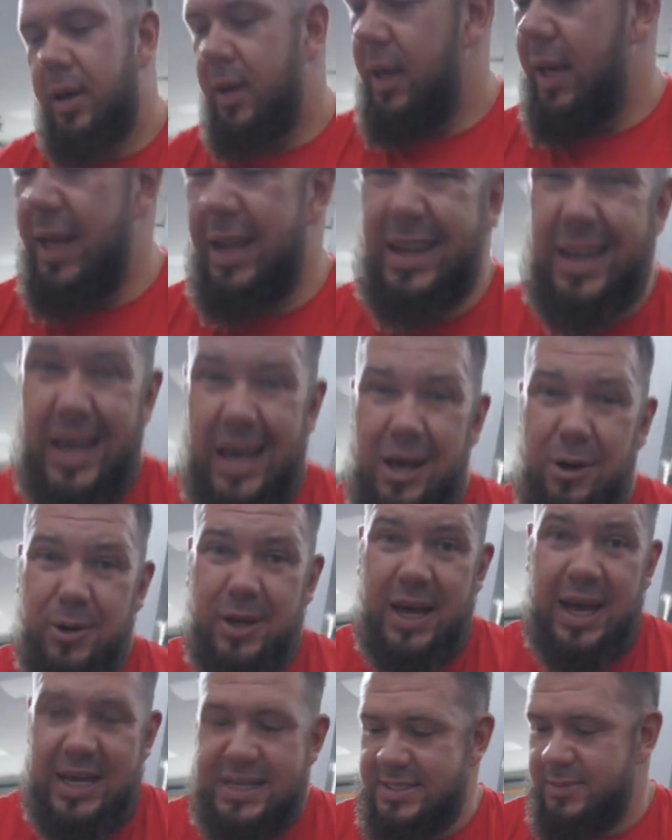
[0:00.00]
And now,
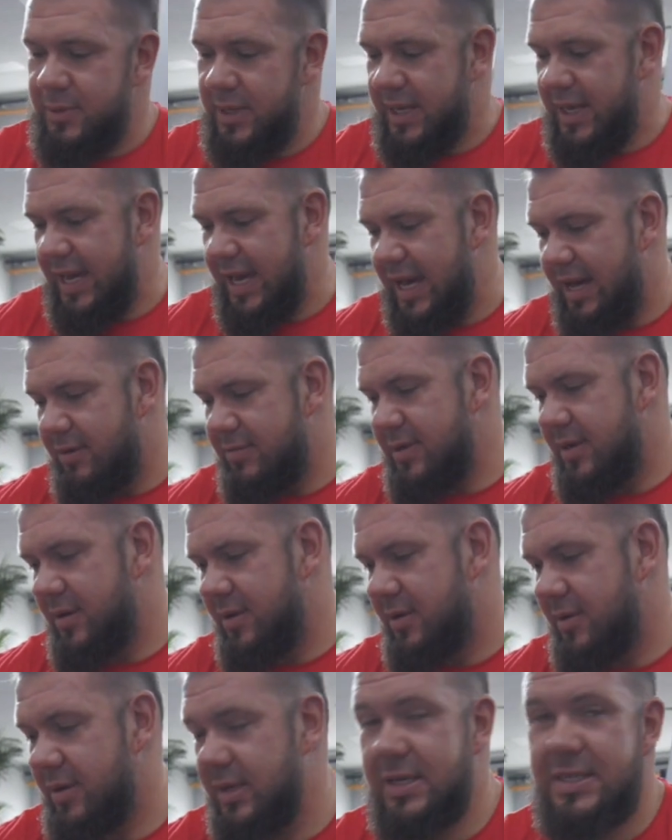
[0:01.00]
guys, we have
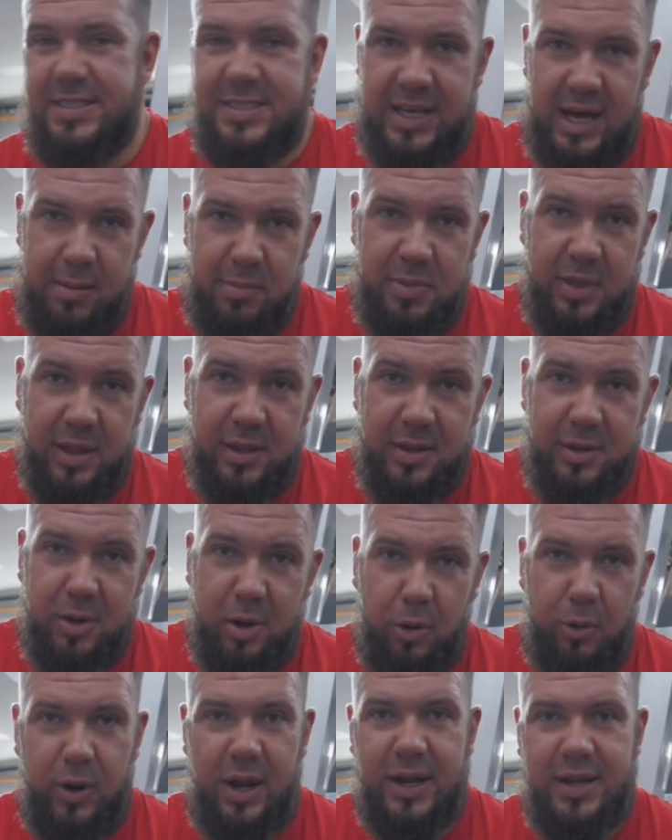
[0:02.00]
something
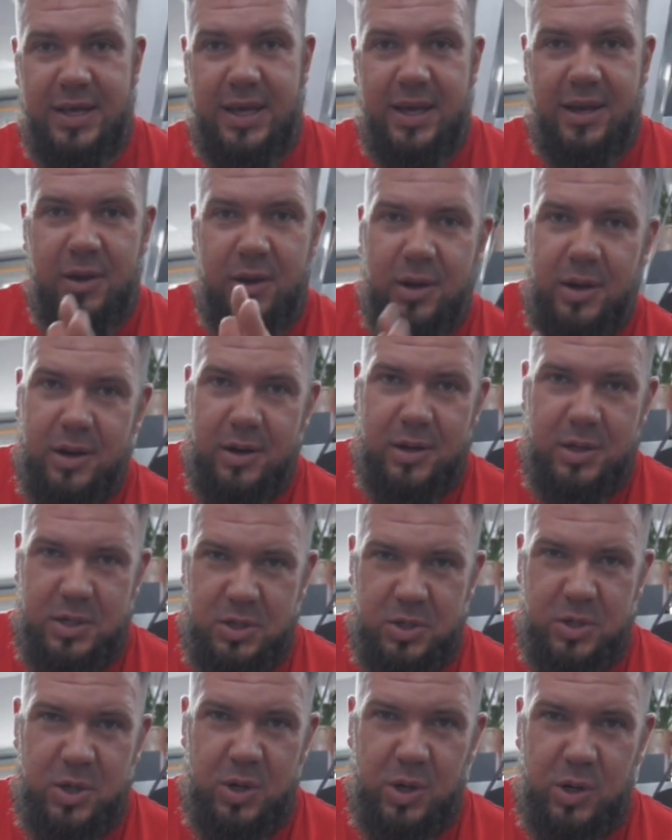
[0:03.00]
already you
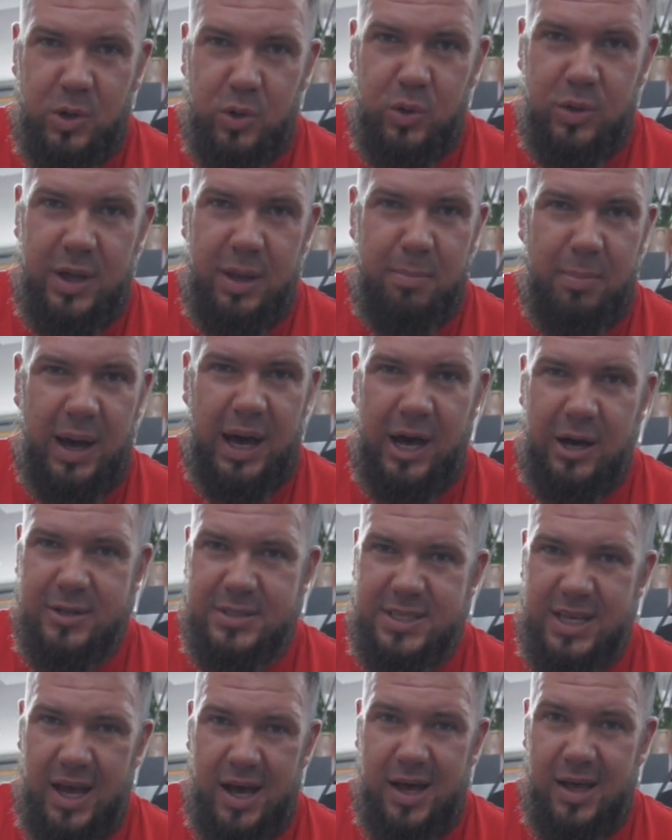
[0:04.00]
know
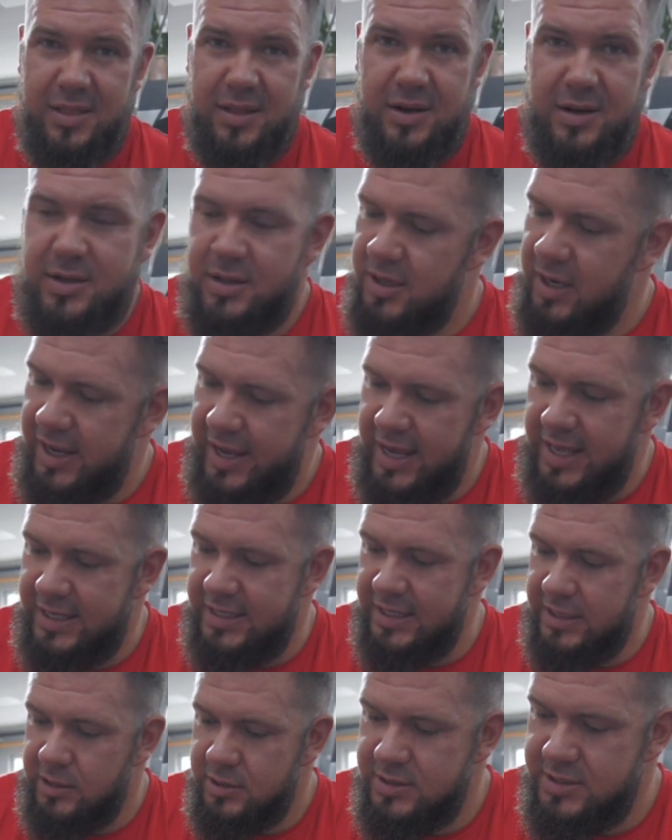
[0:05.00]
about other
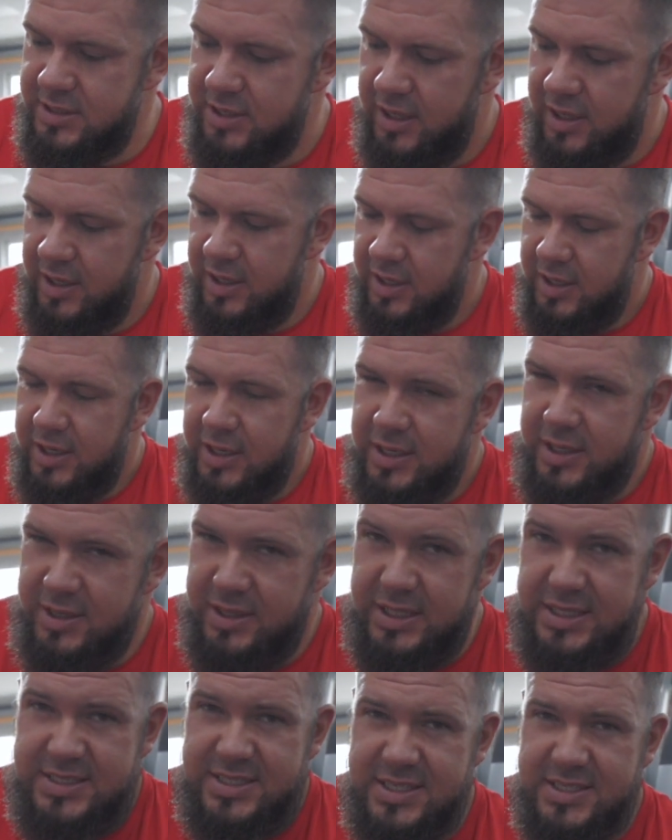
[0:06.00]
handles.
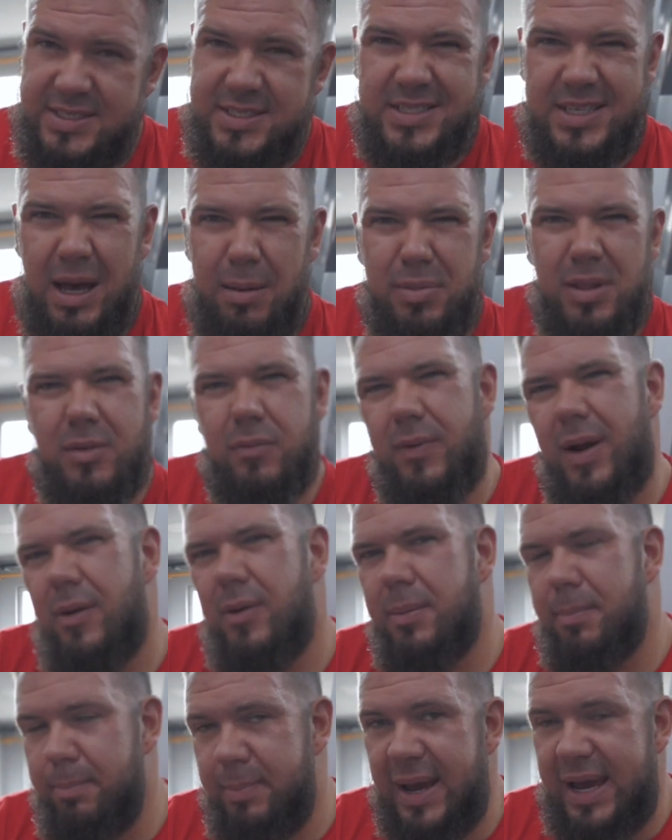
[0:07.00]
This is something
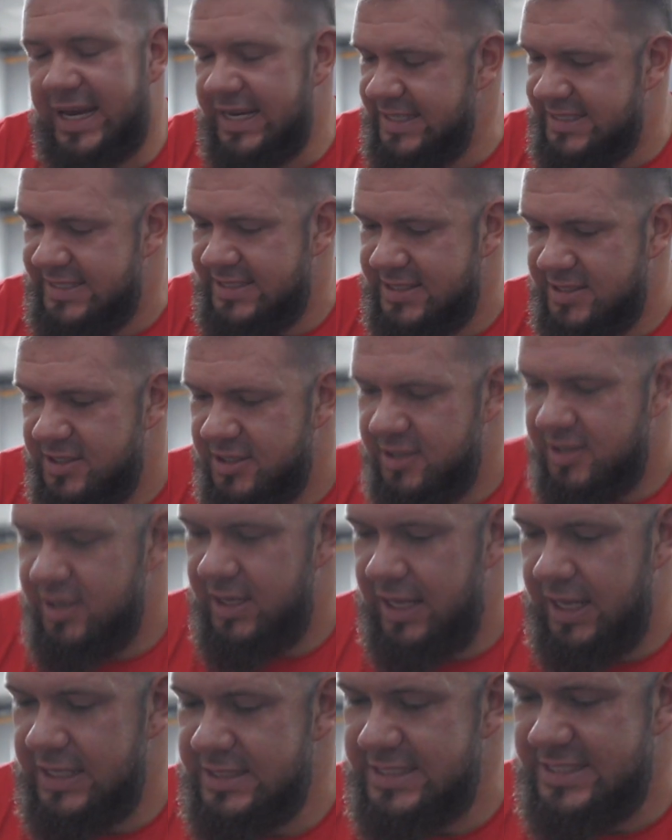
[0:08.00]
very base and